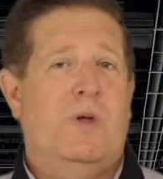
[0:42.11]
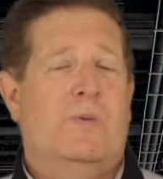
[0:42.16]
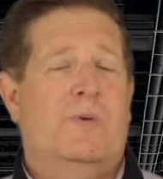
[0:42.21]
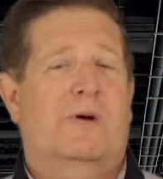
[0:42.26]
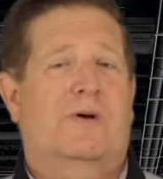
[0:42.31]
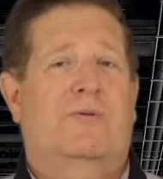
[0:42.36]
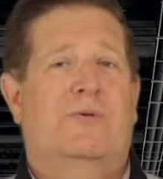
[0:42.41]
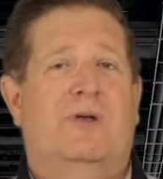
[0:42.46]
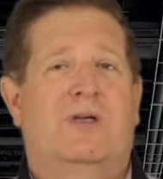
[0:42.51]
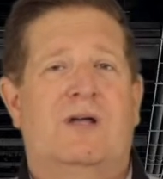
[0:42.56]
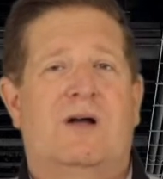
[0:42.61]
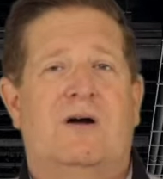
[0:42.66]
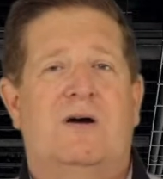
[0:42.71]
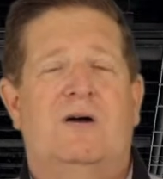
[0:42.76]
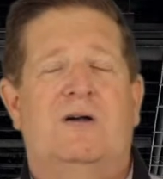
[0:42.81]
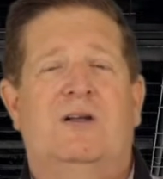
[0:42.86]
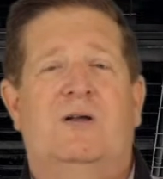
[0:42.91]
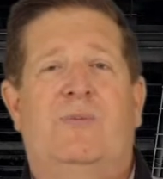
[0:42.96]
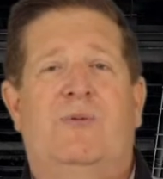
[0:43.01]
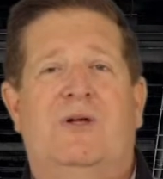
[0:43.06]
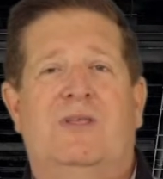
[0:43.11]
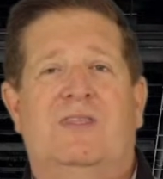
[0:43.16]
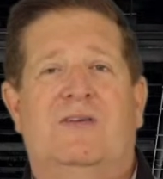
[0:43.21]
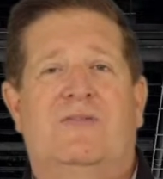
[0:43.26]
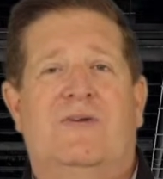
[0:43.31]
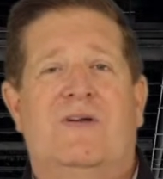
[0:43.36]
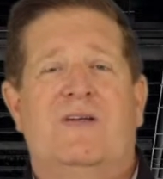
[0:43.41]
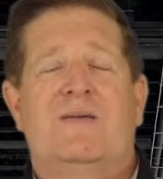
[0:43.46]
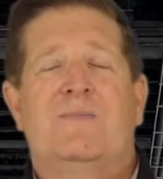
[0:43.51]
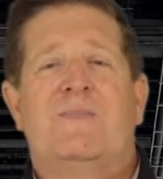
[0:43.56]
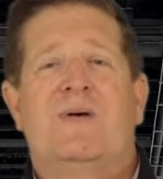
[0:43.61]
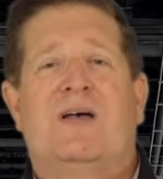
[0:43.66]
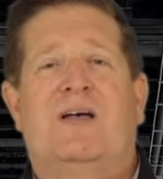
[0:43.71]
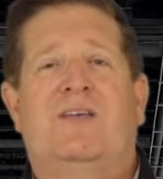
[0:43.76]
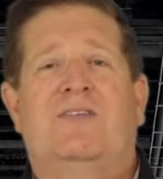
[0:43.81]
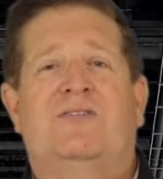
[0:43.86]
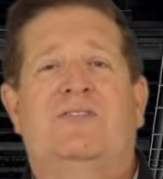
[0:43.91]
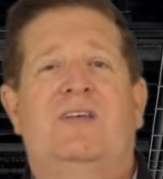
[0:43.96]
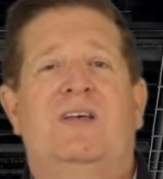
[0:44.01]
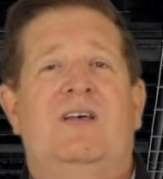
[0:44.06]
work really hard to bring the very
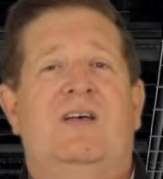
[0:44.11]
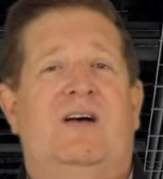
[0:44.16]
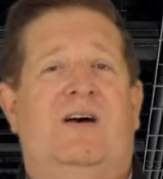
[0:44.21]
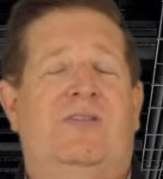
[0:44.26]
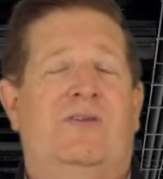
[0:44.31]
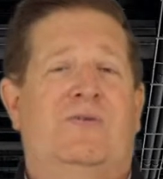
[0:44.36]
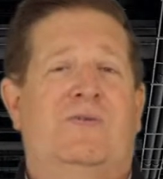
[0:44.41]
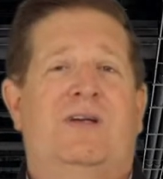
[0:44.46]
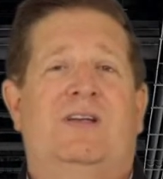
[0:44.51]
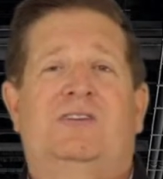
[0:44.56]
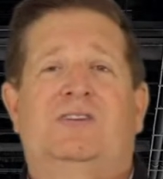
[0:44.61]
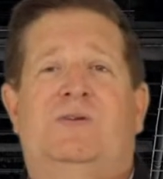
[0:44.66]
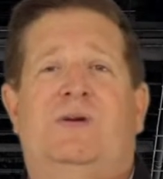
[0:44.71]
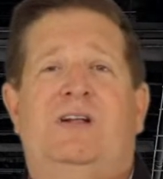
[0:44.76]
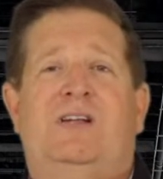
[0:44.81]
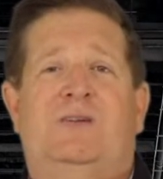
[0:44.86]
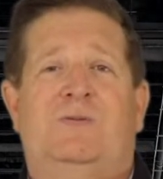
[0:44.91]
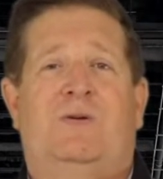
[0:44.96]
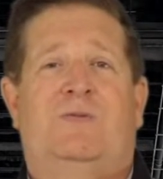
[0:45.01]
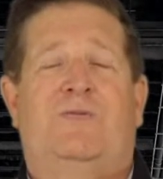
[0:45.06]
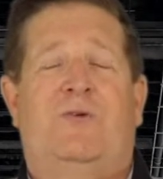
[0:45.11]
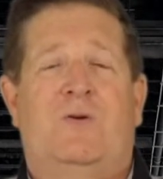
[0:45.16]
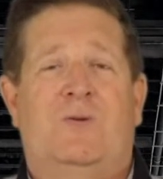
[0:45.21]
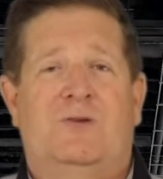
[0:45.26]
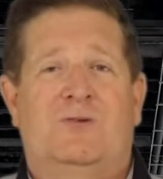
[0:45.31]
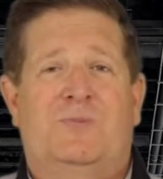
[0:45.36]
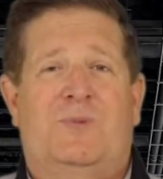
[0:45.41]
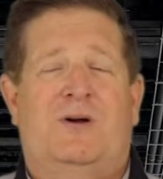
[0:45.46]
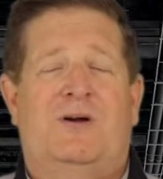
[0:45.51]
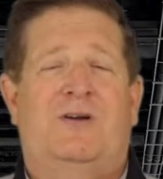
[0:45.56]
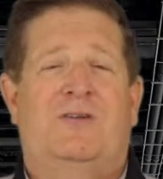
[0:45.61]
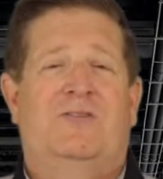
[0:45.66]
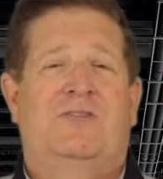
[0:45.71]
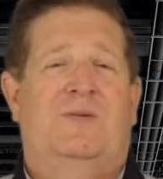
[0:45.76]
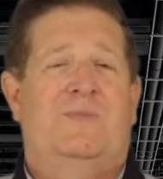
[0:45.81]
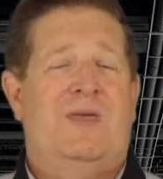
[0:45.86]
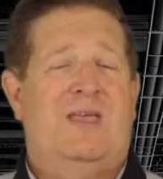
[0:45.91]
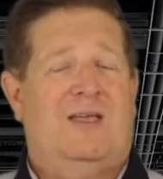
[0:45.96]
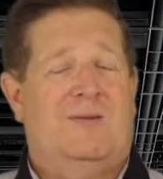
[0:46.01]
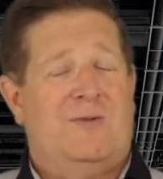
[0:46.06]
best of the restoration performance parts that
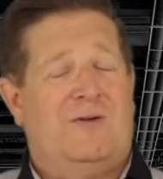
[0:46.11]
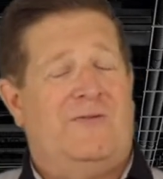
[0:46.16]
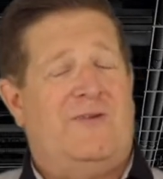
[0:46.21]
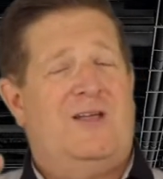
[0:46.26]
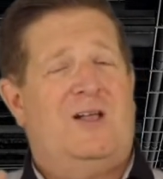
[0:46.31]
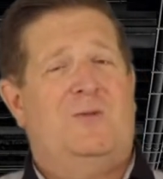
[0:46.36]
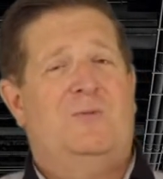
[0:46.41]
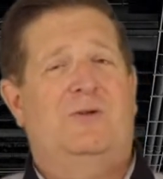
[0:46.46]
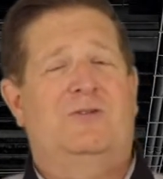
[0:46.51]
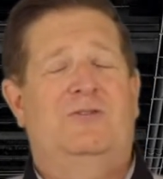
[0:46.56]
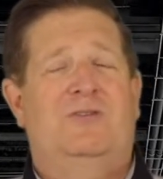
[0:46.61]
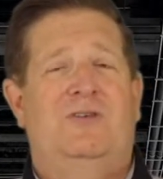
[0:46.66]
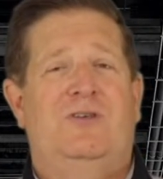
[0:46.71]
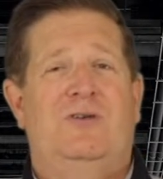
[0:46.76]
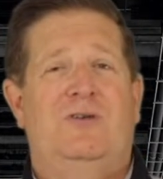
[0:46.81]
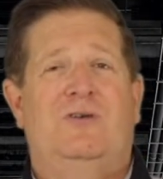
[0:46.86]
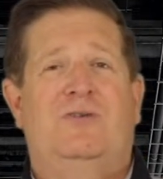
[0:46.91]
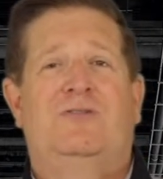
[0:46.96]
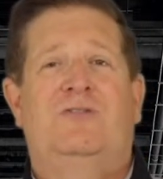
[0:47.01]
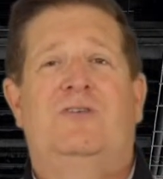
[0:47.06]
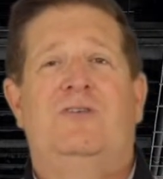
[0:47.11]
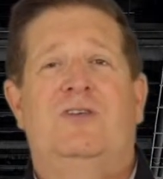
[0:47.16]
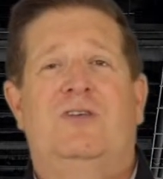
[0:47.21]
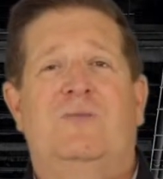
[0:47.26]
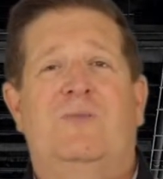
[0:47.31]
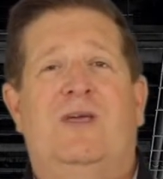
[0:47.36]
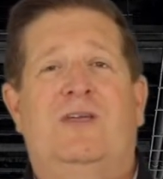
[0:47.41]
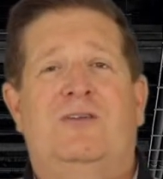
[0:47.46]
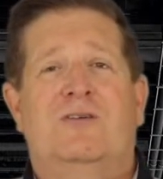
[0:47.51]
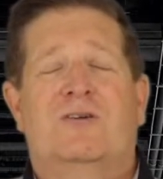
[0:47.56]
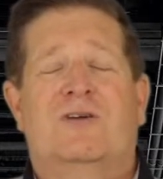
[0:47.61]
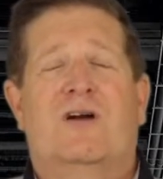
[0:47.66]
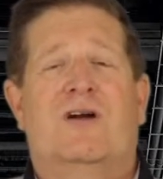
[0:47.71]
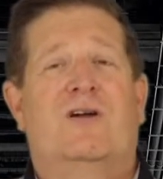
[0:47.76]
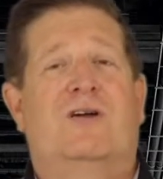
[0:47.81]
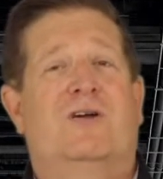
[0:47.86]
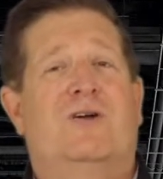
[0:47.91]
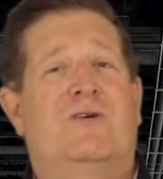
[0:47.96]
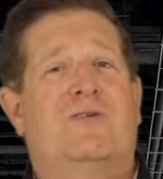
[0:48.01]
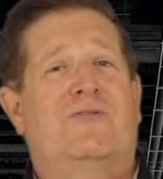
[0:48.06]
make them available to you so you can make your car
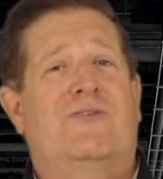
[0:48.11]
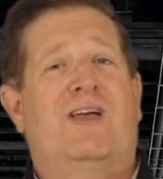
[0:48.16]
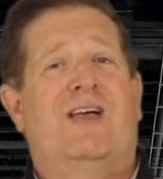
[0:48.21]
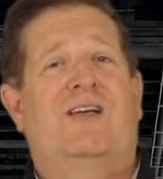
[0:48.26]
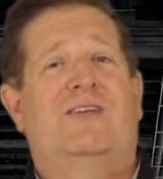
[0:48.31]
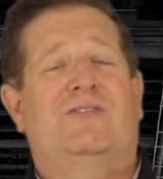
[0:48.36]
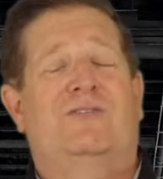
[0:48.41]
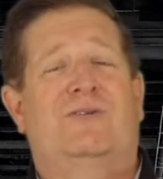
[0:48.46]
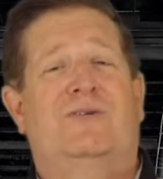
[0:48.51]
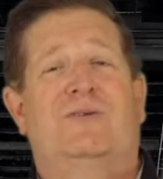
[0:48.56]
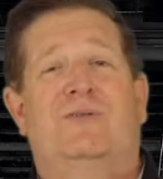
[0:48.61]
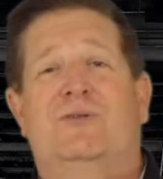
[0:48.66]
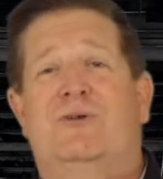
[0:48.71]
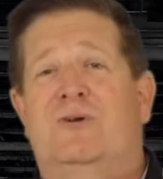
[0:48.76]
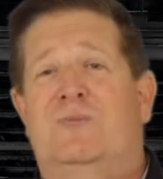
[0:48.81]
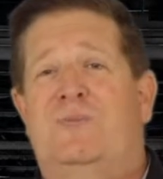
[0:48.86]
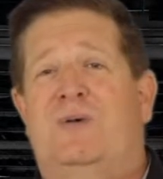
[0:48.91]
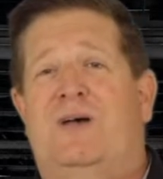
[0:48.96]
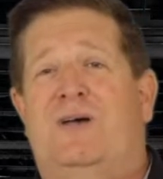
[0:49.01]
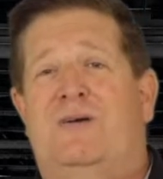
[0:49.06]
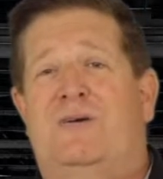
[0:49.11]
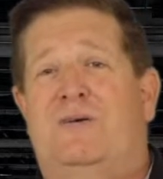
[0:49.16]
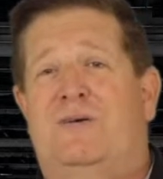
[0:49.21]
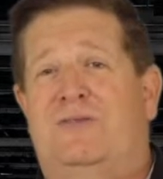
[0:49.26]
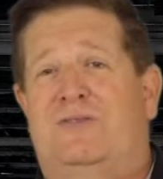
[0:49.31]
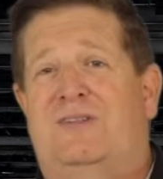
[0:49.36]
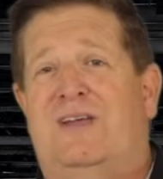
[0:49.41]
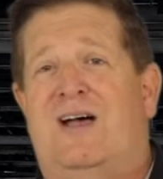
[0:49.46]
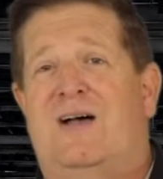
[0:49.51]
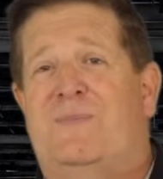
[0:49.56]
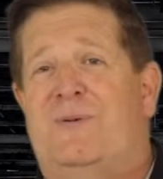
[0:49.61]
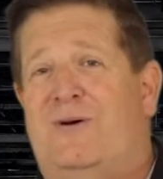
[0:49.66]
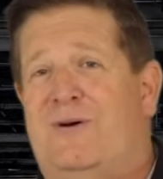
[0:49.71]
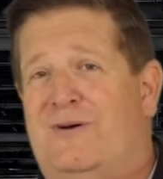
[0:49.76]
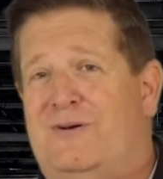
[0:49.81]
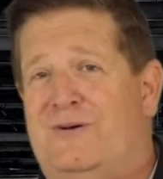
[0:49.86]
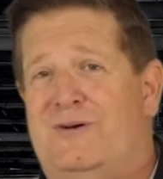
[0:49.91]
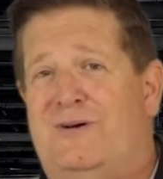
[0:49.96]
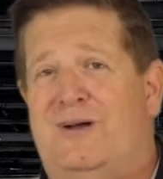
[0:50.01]
go faster, look better, or stop harder.